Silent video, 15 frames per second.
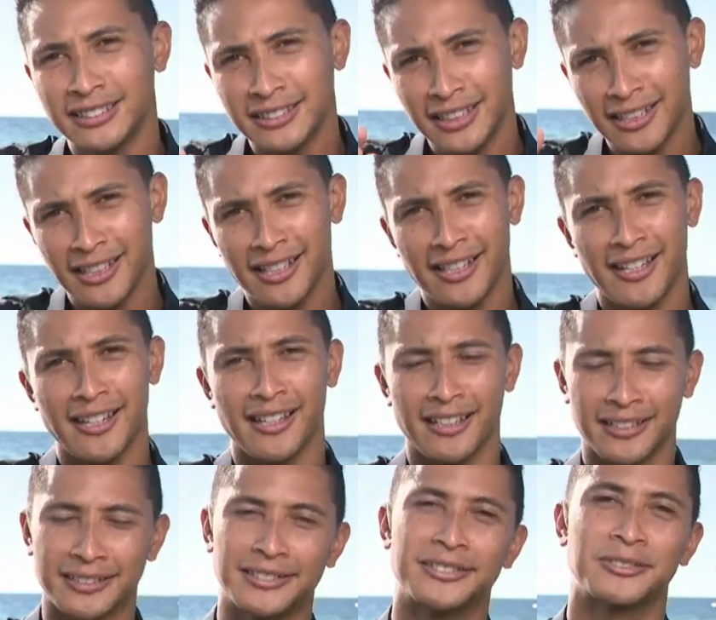And if you don't
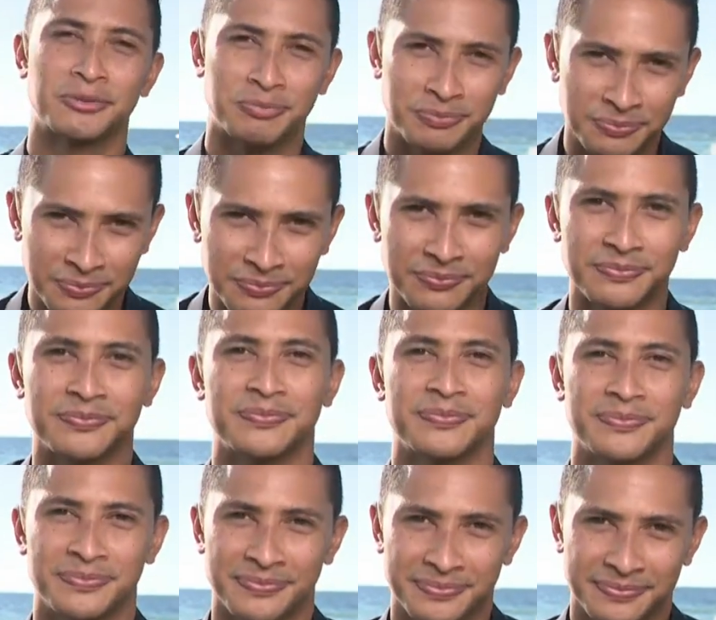see them, then
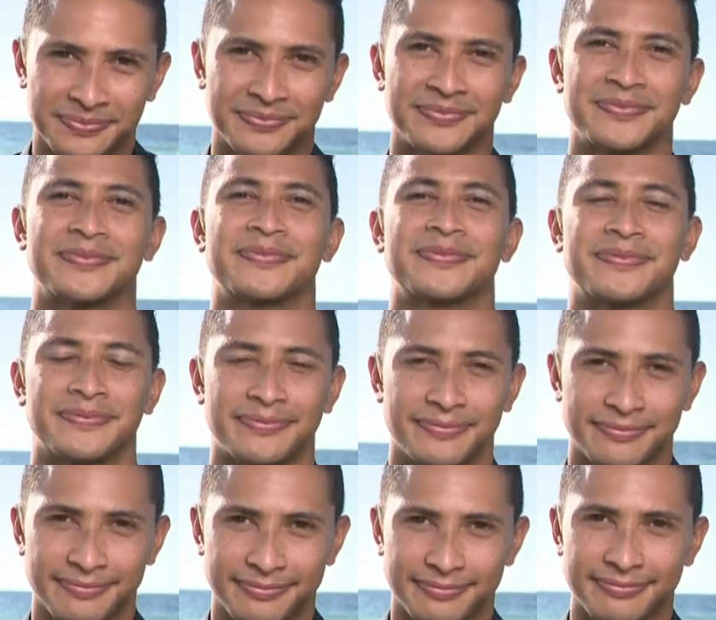you can go to Disney World
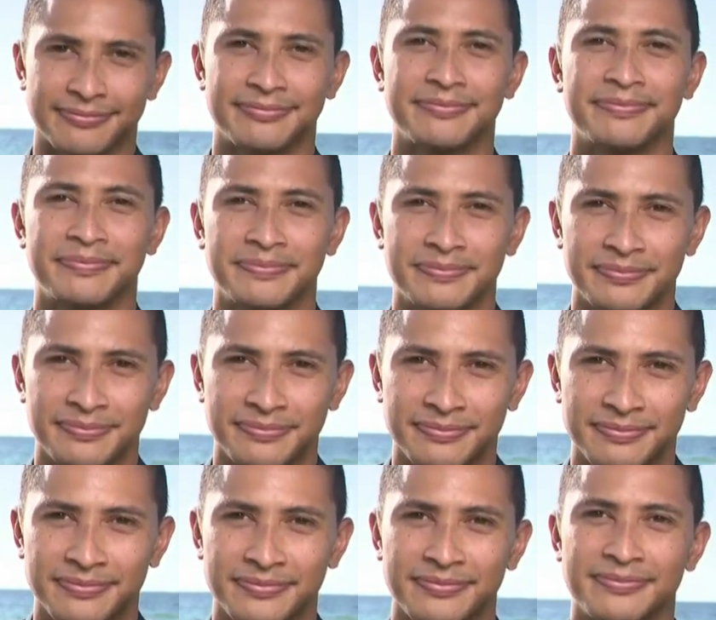and see them there. All
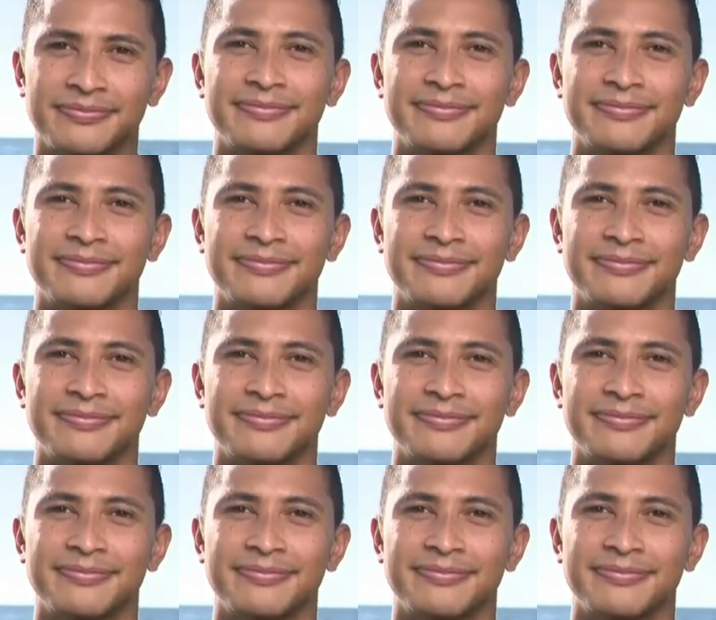right.